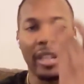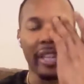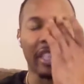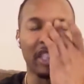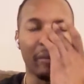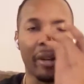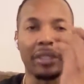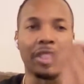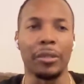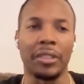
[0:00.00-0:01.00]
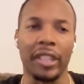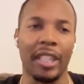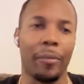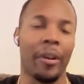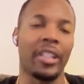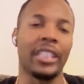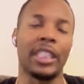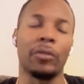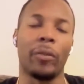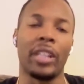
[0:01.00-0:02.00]
is they want to do something where they
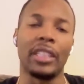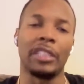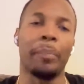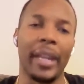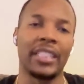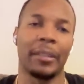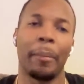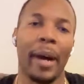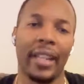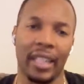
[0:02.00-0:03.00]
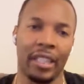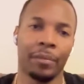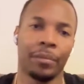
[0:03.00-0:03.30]
just want to just make some money.